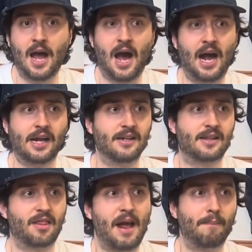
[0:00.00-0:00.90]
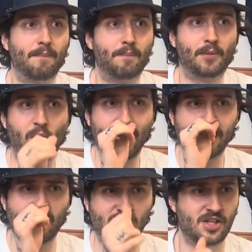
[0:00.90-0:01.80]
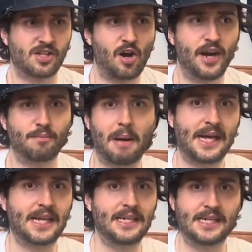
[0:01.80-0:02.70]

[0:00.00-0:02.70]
and then guys just started making